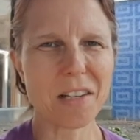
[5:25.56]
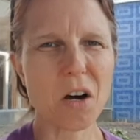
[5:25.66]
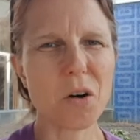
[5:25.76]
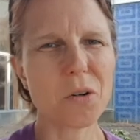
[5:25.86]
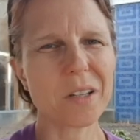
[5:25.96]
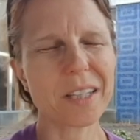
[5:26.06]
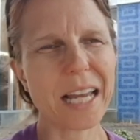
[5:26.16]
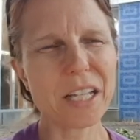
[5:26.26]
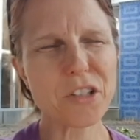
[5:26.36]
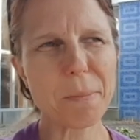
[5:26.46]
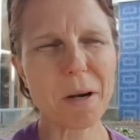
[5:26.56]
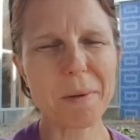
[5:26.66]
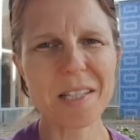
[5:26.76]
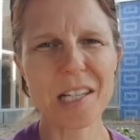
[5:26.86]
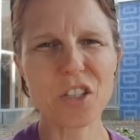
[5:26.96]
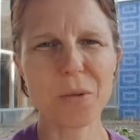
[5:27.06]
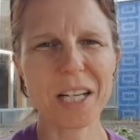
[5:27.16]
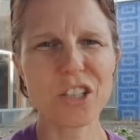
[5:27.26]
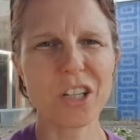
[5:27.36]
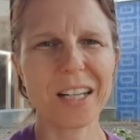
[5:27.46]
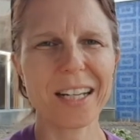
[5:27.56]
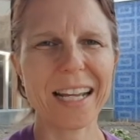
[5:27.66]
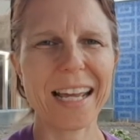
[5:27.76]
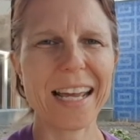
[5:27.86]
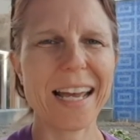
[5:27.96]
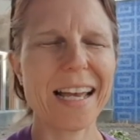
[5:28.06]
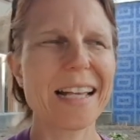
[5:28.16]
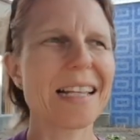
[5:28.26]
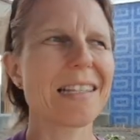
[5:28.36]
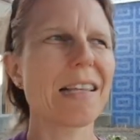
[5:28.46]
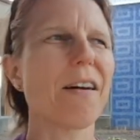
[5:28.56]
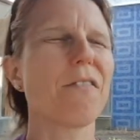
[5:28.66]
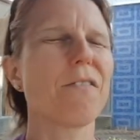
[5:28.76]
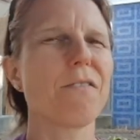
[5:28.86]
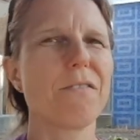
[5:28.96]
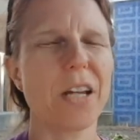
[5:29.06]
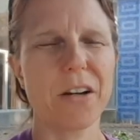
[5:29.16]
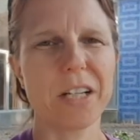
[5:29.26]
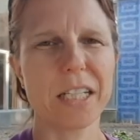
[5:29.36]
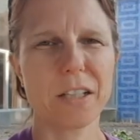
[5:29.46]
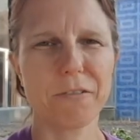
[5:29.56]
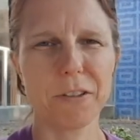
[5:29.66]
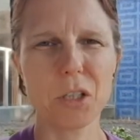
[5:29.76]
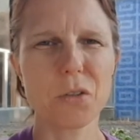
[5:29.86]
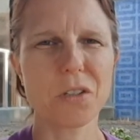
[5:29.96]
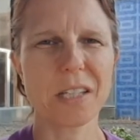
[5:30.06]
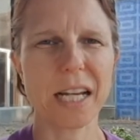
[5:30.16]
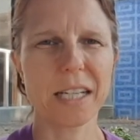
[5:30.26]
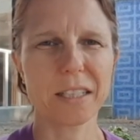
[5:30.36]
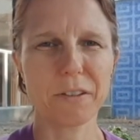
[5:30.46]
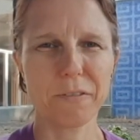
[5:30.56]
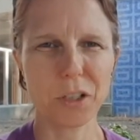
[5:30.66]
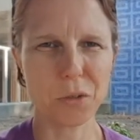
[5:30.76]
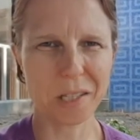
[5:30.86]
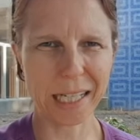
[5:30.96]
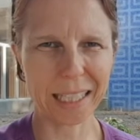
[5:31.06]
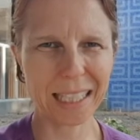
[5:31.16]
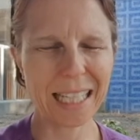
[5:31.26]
so the entry permit situation is very confused and confusing.